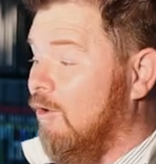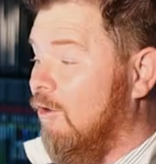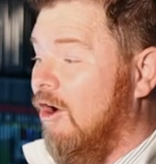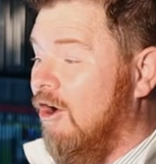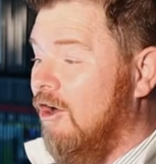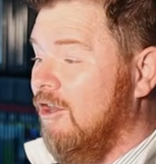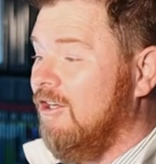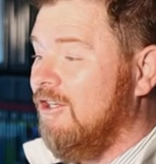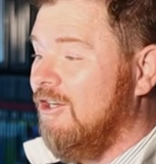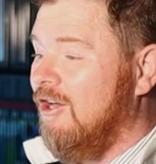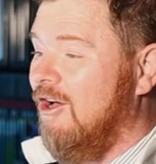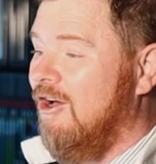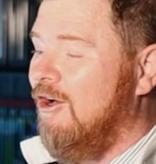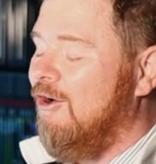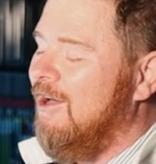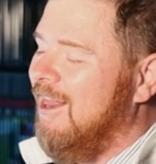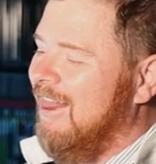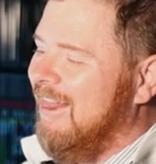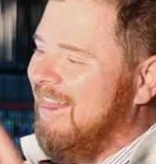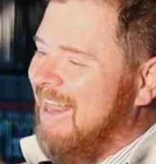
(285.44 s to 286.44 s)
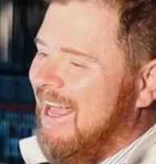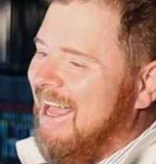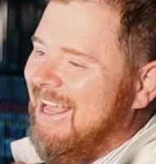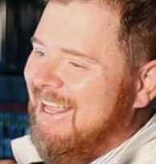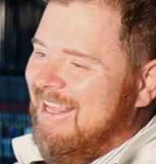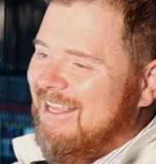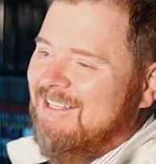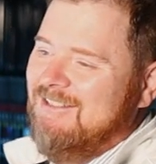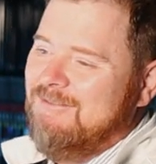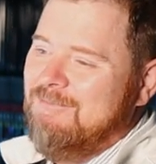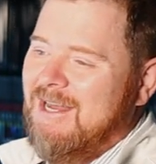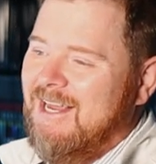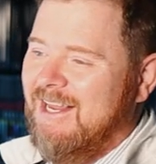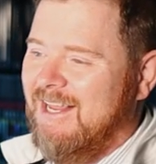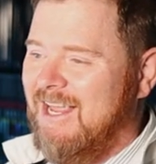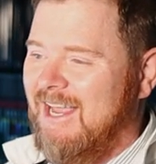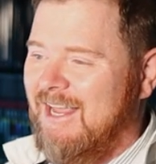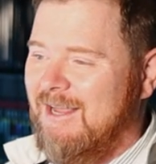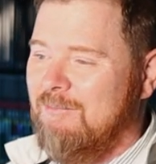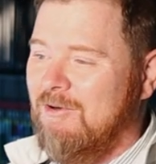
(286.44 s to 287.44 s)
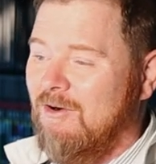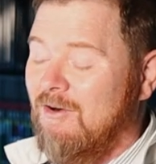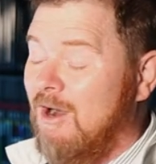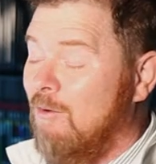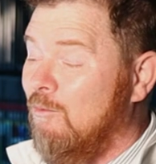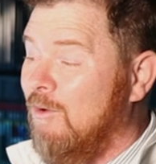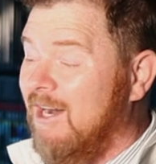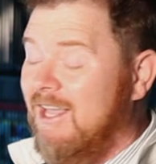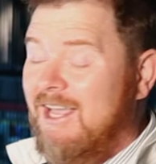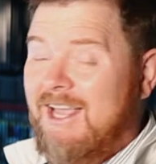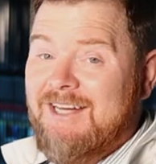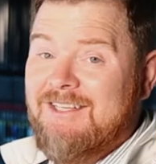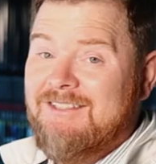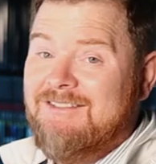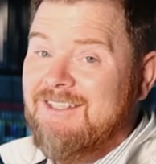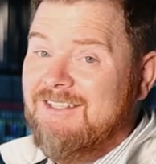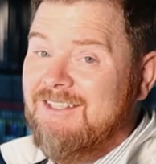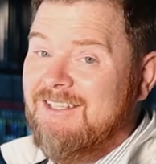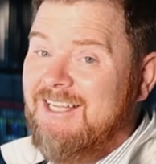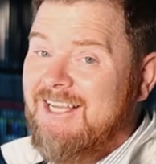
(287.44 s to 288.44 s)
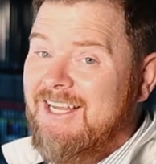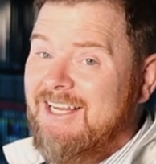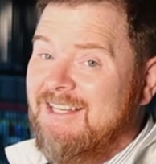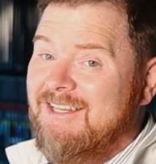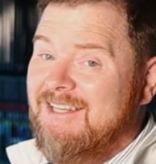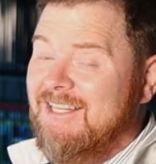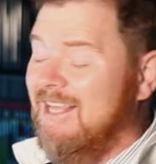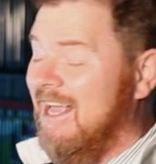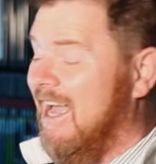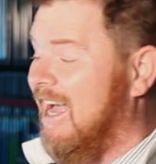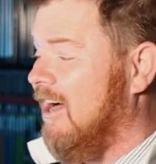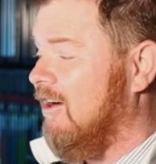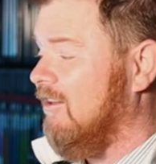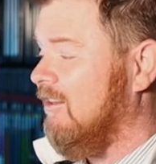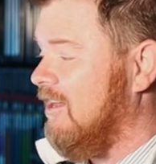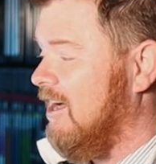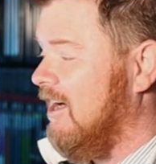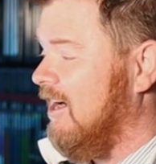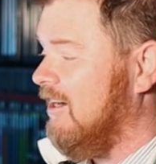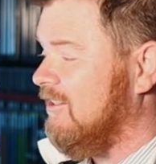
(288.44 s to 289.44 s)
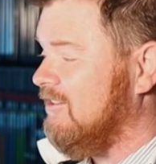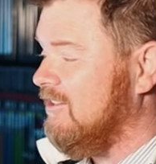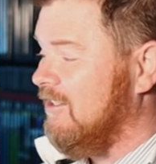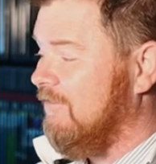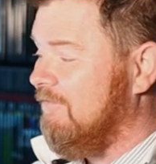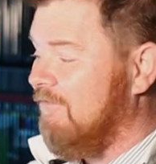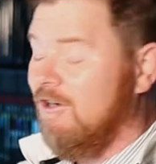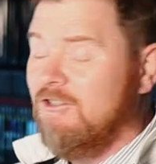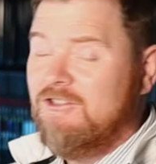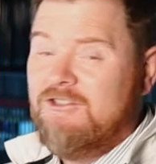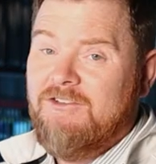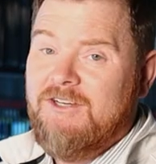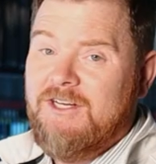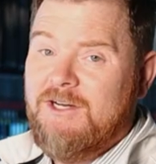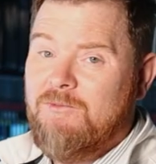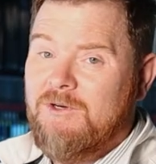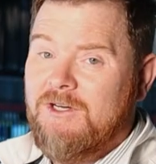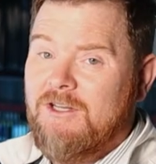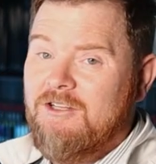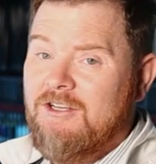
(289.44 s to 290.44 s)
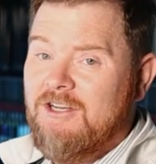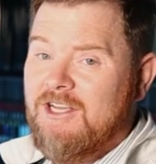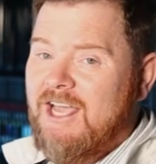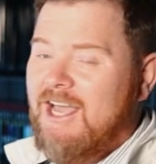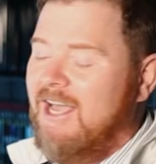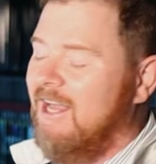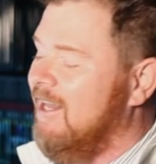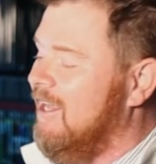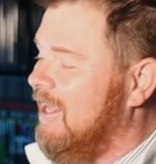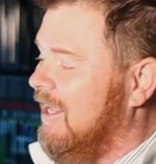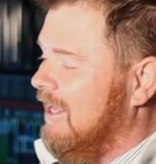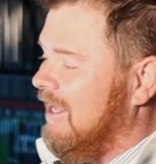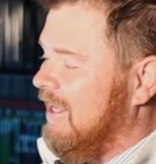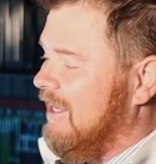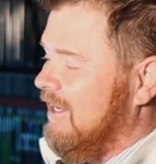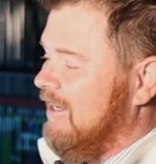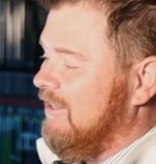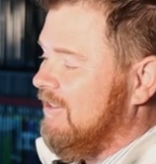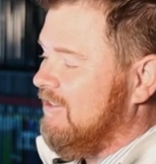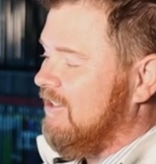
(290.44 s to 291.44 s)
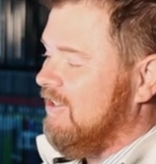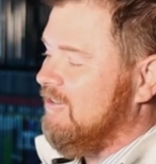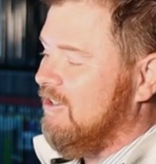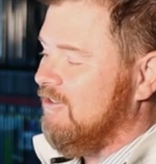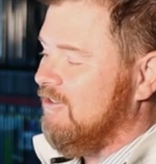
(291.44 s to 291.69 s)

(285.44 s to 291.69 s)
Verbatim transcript: So all in all, that is my gamer. I went ahead and deleted the outliers, and the first screen I want to look at is the